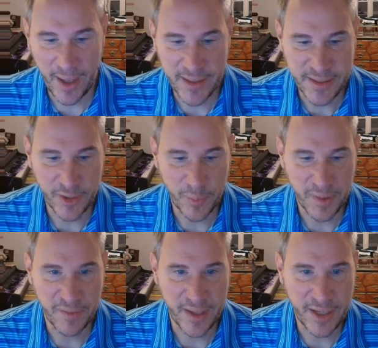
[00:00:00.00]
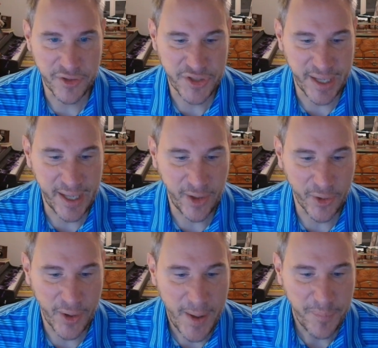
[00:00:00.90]
It's a little bit of an interesting
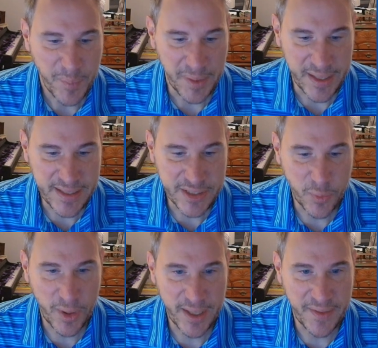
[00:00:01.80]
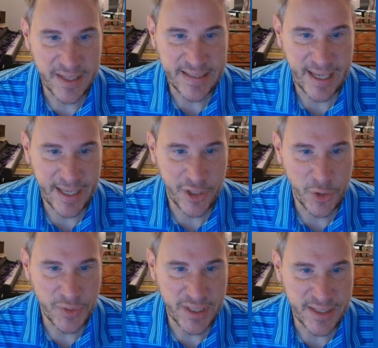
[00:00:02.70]
color, but this is what this site
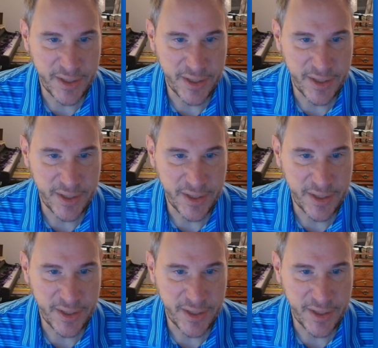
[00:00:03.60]
uses.